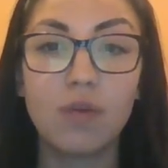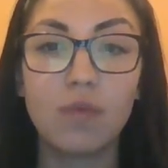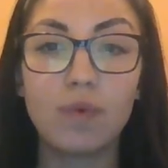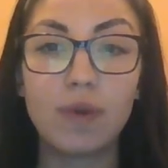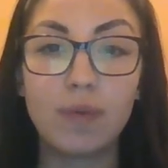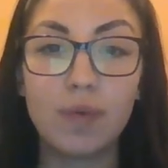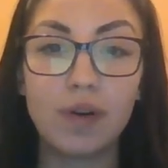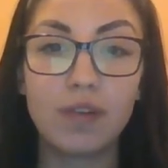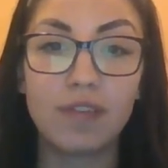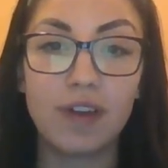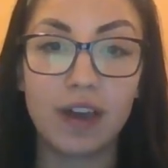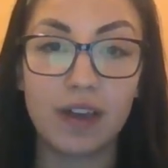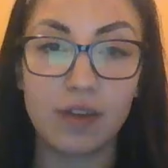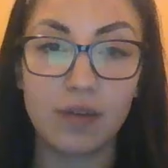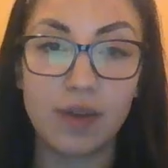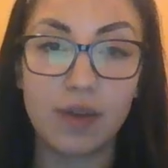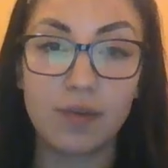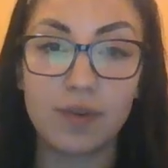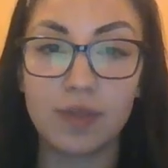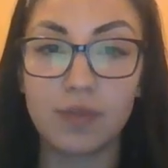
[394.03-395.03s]
We will
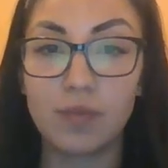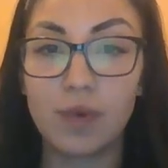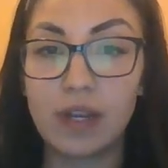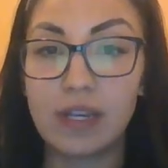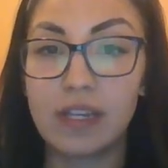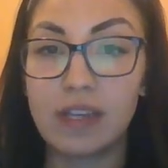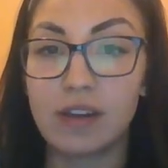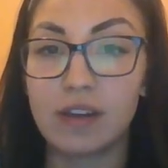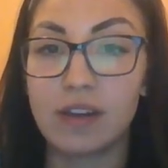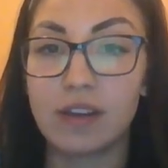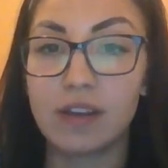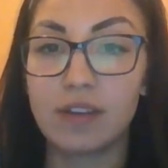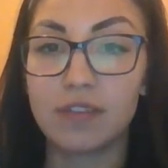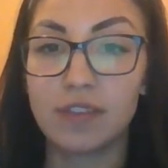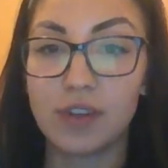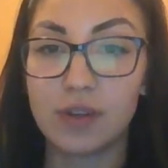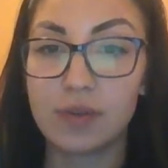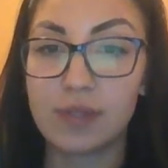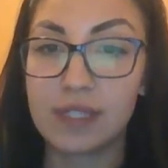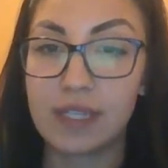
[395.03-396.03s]
evaluate with 1 year if
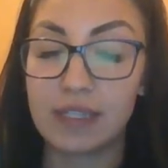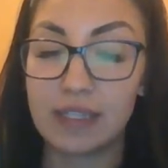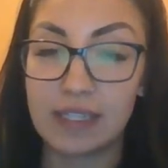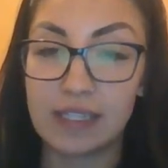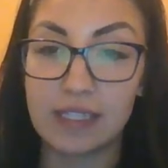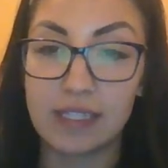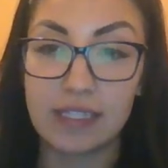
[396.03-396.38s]
there was at least